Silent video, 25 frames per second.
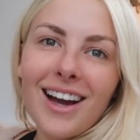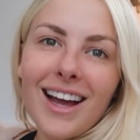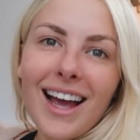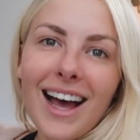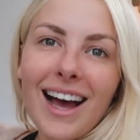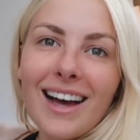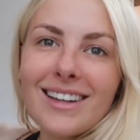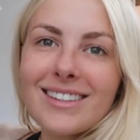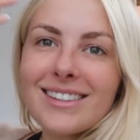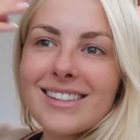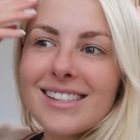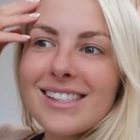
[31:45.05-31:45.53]

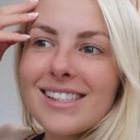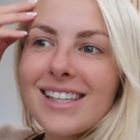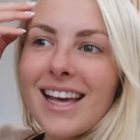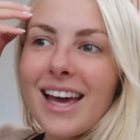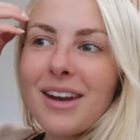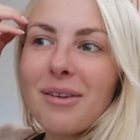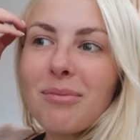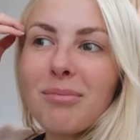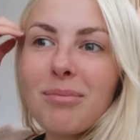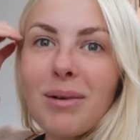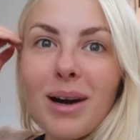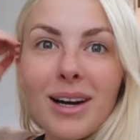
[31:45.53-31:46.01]
hadn't
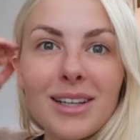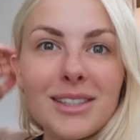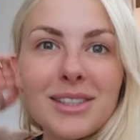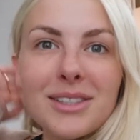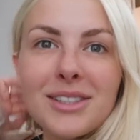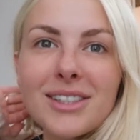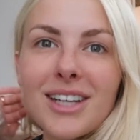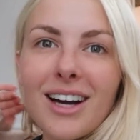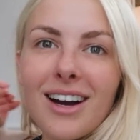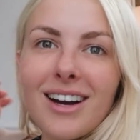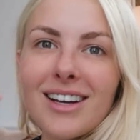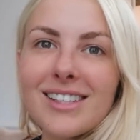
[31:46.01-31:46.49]
said bye to
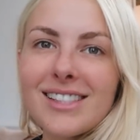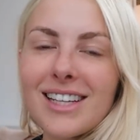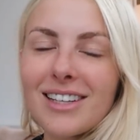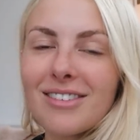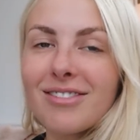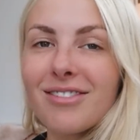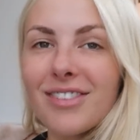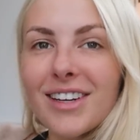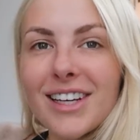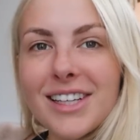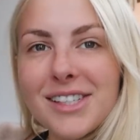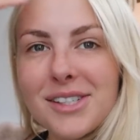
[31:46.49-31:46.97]
you guys and
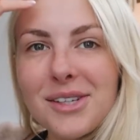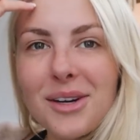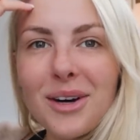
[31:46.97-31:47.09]
finished